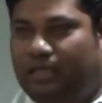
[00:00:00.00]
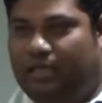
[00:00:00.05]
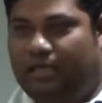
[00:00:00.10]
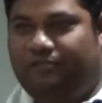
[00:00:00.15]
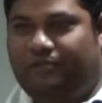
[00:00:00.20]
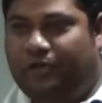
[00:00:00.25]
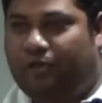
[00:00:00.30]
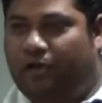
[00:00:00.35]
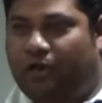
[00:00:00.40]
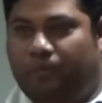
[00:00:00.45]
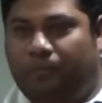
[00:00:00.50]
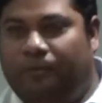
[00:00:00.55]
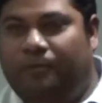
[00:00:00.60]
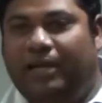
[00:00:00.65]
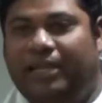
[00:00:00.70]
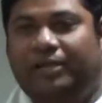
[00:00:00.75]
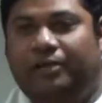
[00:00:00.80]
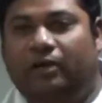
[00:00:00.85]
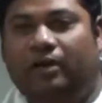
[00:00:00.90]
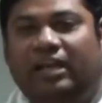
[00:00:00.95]
If you're going to
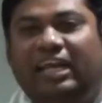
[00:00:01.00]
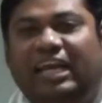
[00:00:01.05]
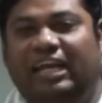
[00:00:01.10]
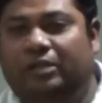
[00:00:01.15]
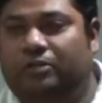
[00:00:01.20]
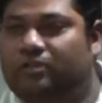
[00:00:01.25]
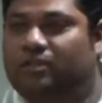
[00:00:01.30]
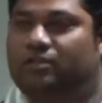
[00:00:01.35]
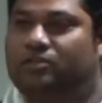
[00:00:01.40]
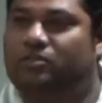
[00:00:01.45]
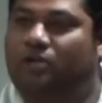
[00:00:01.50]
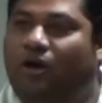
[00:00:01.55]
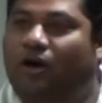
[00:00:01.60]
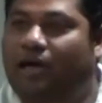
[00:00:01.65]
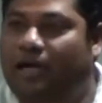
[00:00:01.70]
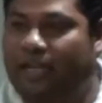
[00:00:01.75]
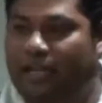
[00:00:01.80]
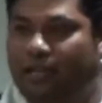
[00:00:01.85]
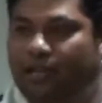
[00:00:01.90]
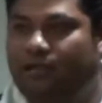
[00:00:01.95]
bring your need to the
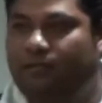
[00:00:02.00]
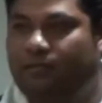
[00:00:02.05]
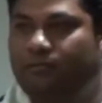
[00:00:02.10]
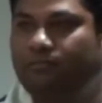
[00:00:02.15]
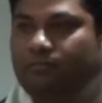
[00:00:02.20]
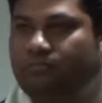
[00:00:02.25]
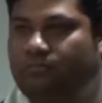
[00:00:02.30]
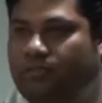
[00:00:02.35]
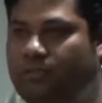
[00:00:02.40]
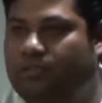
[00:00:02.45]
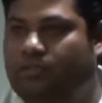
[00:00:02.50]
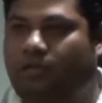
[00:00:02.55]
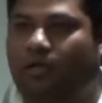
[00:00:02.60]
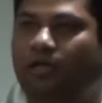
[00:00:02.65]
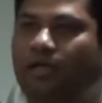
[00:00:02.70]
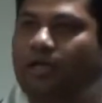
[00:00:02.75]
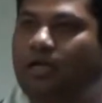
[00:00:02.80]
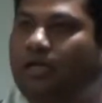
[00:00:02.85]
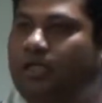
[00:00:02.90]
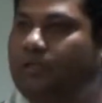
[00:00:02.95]
soil
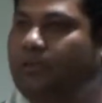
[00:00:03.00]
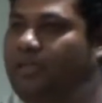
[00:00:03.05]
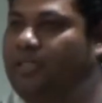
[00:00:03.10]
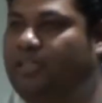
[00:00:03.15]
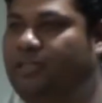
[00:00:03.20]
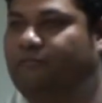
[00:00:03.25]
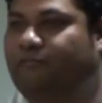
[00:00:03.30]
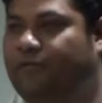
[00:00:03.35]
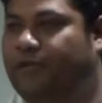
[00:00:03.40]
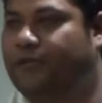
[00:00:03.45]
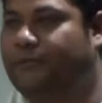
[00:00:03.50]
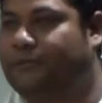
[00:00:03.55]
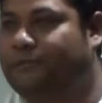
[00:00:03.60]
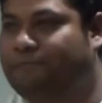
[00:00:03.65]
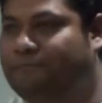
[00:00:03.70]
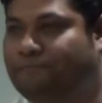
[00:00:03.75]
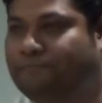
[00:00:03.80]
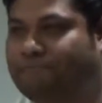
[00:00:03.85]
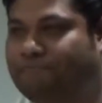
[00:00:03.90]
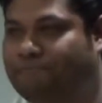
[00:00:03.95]
can't do anything for you.
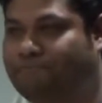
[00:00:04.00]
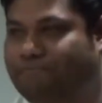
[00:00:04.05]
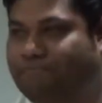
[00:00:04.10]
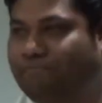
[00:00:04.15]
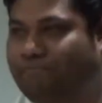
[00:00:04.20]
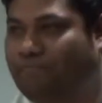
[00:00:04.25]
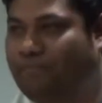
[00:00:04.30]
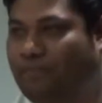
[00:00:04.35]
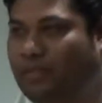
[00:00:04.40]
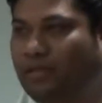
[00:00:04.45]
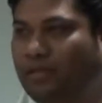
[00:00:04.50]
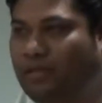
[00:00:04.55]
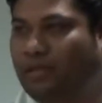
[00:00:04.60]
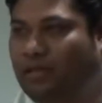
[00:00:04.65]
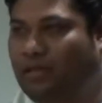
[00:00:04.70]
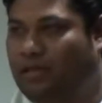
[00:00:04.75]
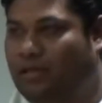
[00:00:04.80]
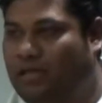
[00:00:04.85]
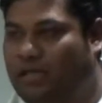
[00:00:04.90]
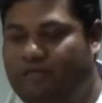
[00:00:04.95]

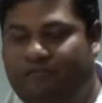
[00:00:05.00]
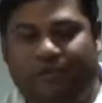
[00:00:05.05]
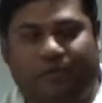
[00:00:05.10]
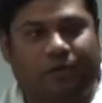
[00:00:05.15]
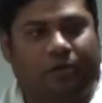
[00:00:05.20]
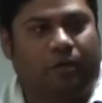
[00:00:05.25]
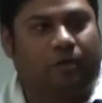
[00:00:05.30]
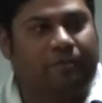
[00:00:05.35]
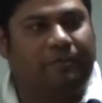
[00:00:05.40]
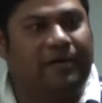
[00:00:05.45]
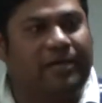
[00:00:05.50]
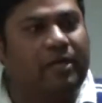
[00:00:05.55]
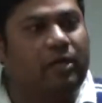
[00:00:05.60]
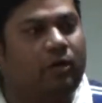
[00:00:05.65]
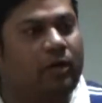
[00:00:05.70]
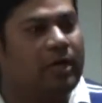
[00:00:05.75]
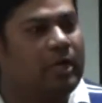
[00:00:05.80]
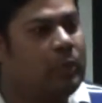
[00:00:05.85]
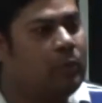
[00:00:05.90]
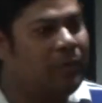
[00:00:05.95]
If you're going to bring
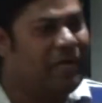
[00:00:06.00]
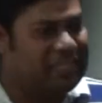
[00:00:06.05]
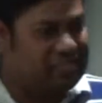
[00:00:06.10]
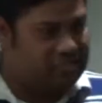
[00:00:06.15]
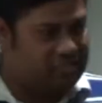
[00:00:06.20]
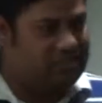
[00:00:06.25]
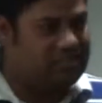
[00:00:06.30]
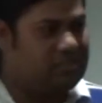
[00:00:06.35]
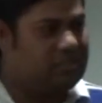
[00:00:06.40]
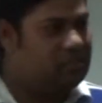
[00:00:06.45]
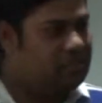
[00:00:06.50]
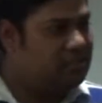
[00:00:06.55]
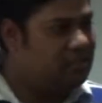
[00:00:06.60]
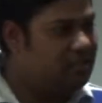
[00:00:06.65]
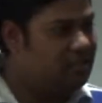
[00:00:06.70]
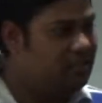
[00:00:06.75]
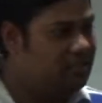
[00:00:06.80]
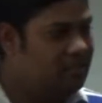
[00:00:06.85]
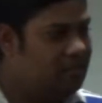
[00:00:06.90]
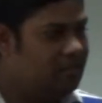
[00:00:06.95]
your requests
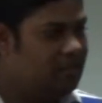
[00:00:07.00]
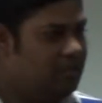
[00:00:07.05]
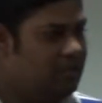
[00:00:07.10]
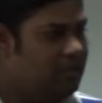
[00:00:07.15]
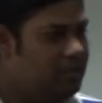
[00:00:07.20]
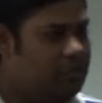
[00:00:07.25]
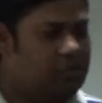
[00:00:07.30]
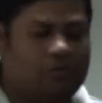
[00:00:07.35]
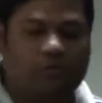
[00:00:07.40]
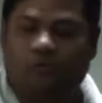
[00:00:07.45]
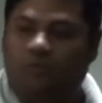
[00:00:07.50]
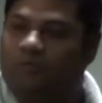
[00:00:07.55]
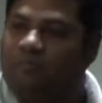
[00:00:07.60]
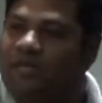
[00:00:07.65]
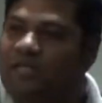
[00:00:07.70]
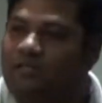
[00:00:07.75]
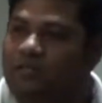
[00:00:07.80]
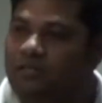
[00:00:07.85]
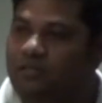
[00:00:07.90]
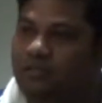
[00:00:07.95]
to
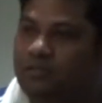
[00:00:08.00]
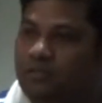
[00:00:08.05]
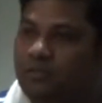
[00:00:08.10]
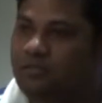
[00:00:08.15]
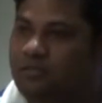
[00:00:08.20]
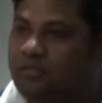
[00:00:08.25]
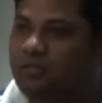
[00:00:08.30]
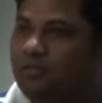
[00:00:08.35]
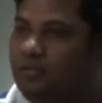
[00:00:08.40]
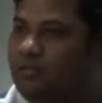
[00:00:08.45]
Toastmasters,